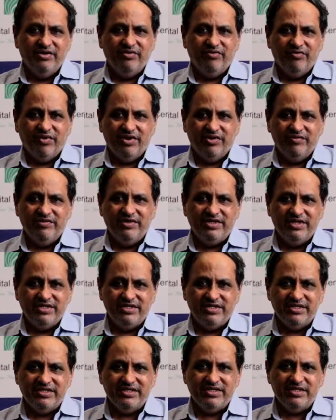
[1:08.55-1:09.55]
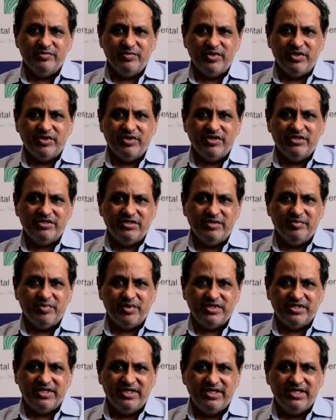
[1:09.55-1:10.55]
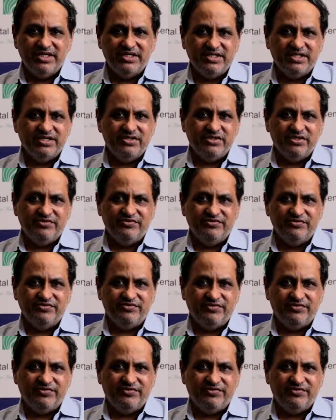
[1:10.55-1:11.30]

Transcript: One of the reasons is because the presentations of